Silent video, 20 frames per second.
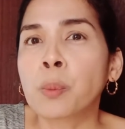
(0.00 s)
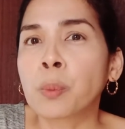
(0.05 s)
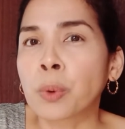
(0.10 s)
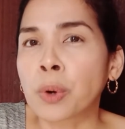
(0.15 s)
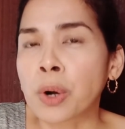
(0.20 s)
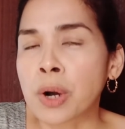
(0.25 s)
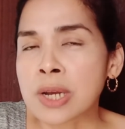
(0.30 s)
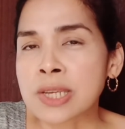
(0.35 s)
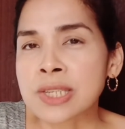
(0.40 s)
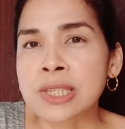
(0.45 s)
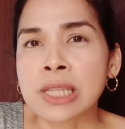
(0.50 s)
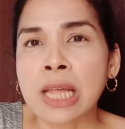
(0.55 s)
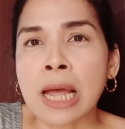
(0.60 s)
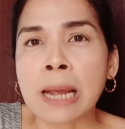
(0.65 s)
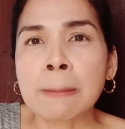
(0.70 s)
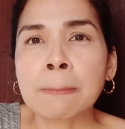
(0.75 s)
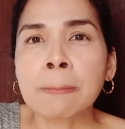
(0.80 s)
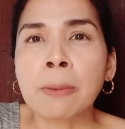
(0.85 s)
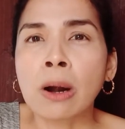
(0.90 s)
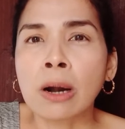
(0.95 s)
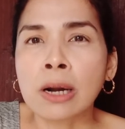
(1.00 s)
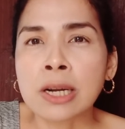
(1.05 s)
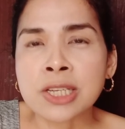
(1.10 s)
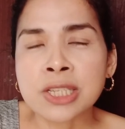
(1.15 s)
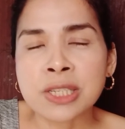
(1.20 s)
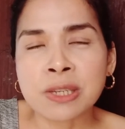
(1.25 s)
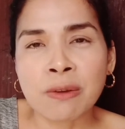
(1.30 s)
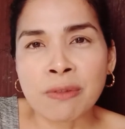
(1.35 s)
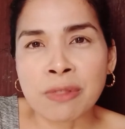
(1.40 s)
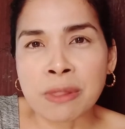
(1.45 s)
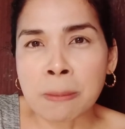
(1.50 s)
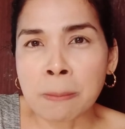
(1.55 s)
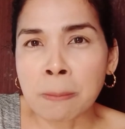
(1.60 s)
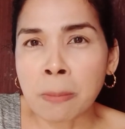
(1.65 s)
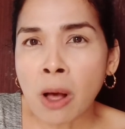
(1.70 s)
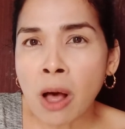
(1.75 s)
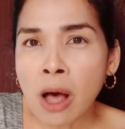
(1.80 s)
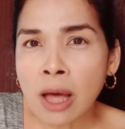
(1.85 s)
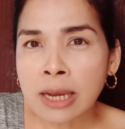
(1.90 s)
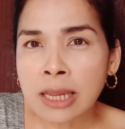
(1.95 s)
words like parts of the
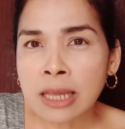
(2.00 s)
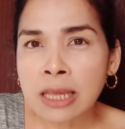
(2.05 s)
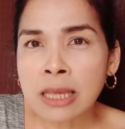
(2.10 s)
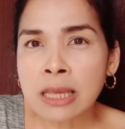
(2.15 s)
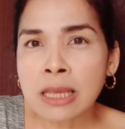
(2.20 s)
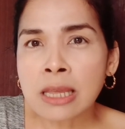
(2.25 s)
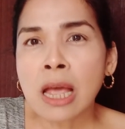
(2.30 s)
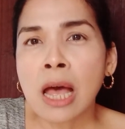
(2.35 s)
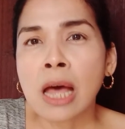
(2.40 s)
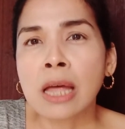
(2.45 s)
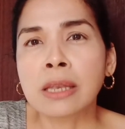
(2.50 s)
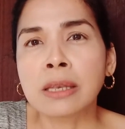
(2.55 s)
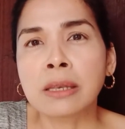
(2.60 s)
body,